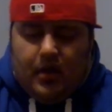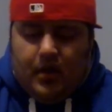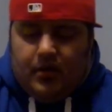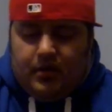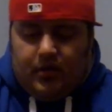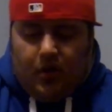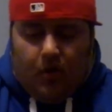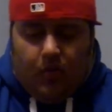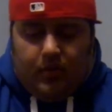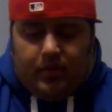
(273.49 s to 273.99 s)

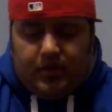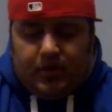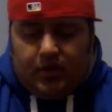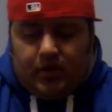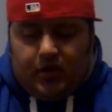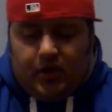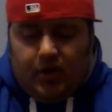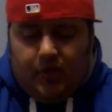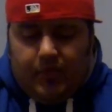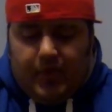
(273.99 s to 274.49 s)
It's always going
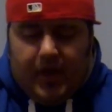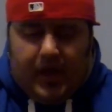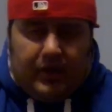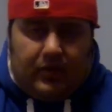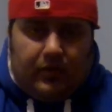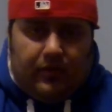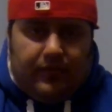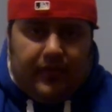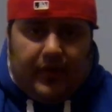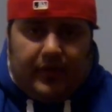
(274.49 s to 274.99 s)
to come back.
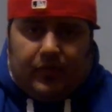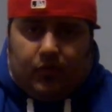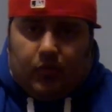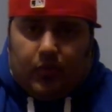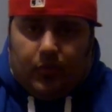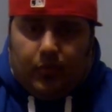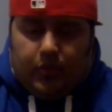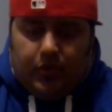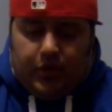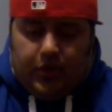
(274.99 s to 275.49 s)
It'll fight the
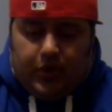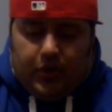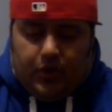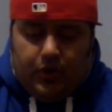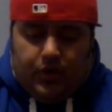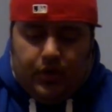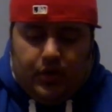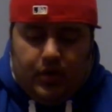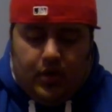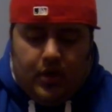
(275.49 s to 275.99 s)
wind pretty
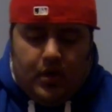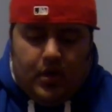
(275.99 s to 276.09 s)
good.